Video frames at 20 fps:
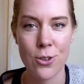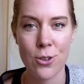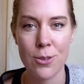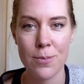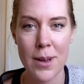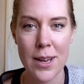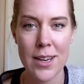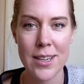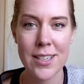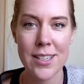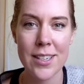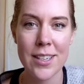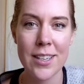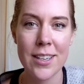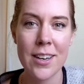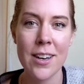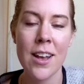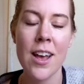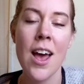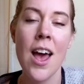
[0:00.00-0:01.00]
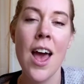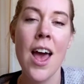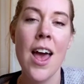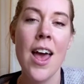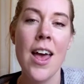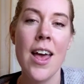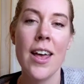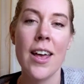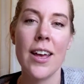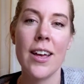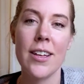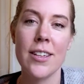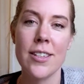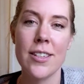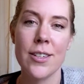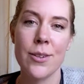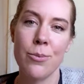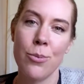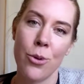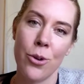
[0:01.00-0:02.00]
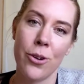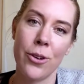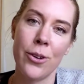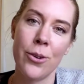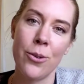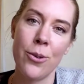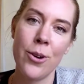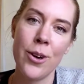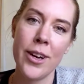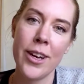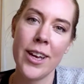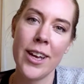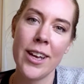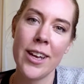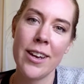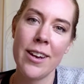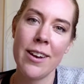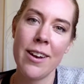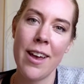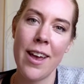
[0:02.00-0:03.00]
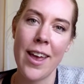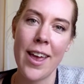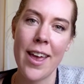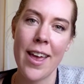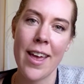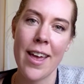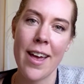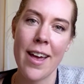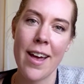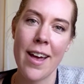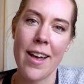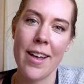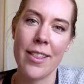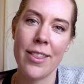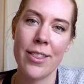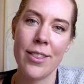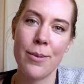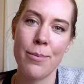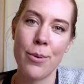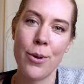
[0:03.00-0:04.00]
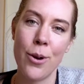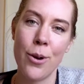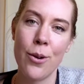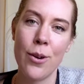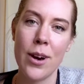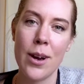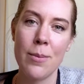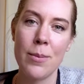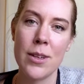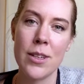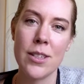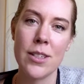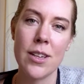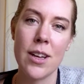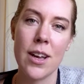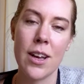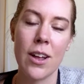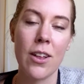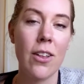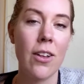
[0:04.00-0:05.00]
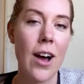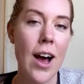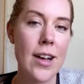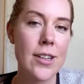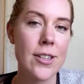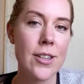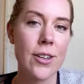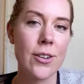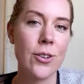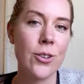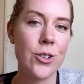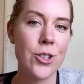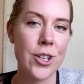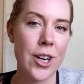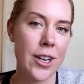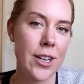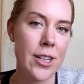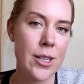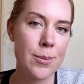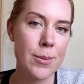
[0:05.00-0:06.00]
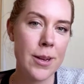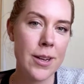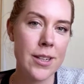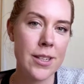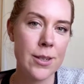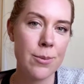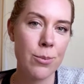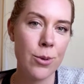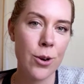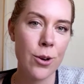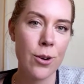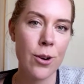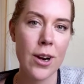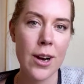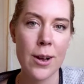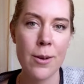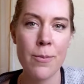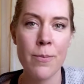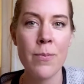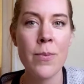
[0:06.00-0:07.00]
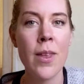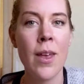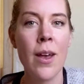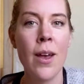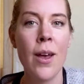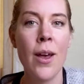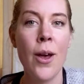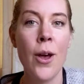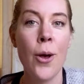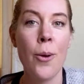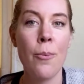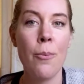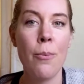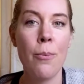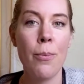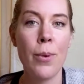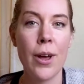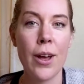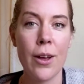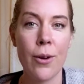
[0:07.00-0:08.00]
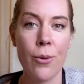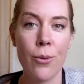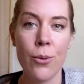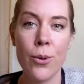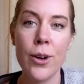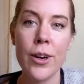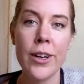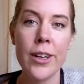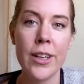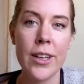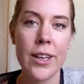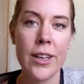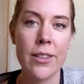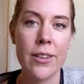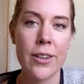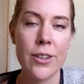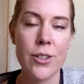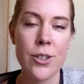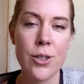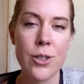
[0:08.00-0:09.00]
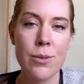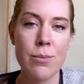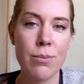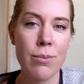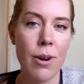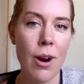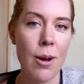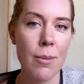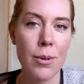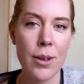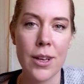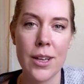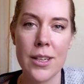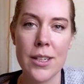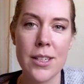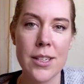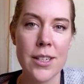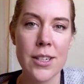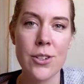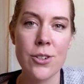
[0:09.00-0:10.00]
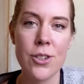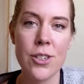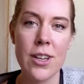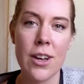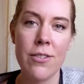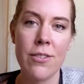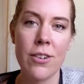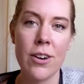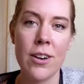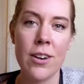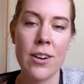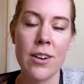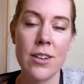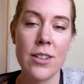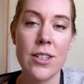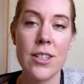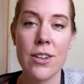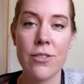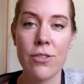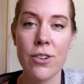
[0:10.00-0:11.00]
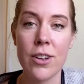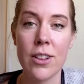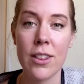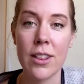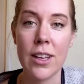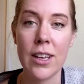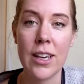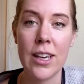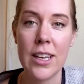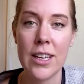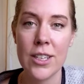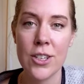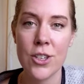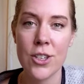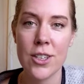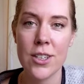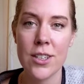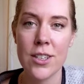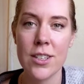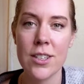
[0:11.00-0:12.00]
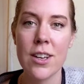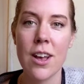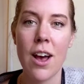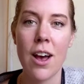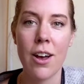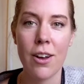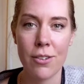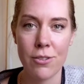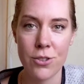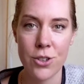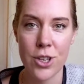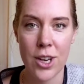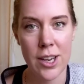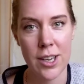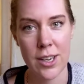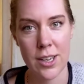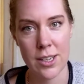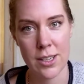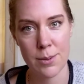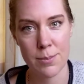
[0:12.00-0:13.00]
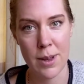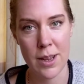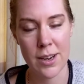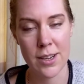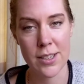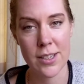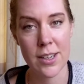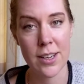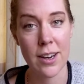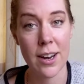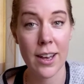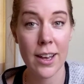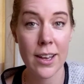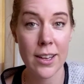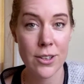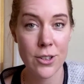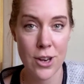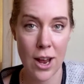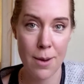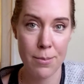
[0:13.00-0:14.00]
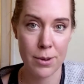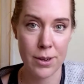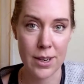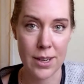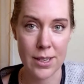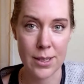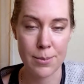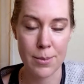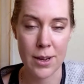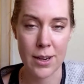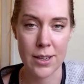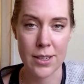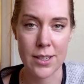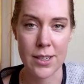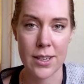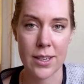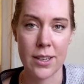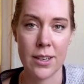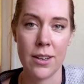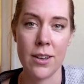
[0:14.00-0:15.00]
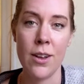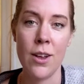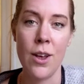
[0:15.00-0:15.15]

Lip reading: Medicine. It's in Portland, Oregon, and the program is a classical Chinese medicine program, but really there's probably 6 or 7 different lineages of Chinese medicine and Japanese medicine